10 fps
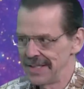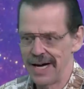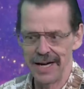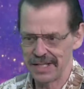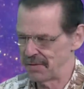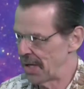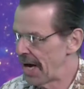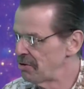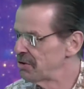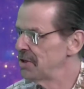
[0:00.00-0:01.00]
gives you
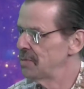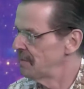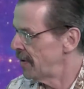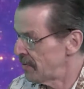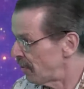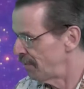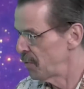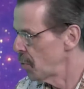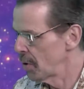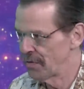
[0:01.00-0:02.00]
hydrogen for
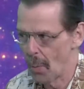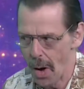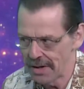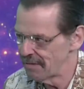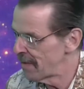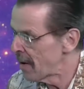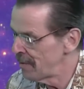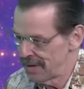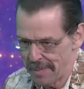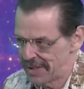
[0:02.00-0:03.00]
fuel if you want it.
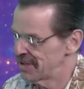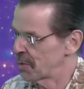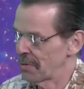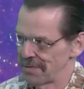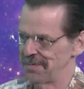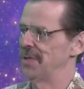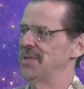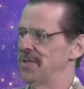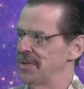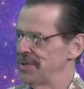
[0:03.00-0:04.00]
I mean, sort of,
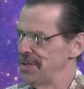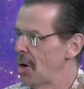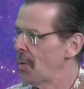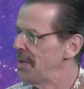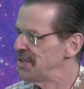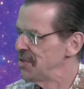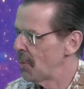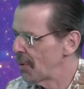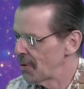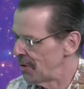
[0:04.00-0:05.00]
there's no reason in the
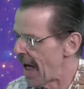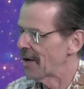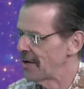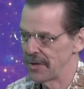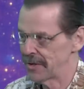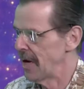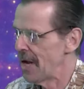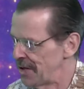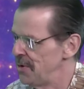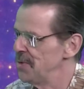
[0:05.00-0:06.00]
world not
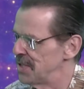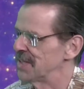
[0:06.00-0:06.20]
to use it.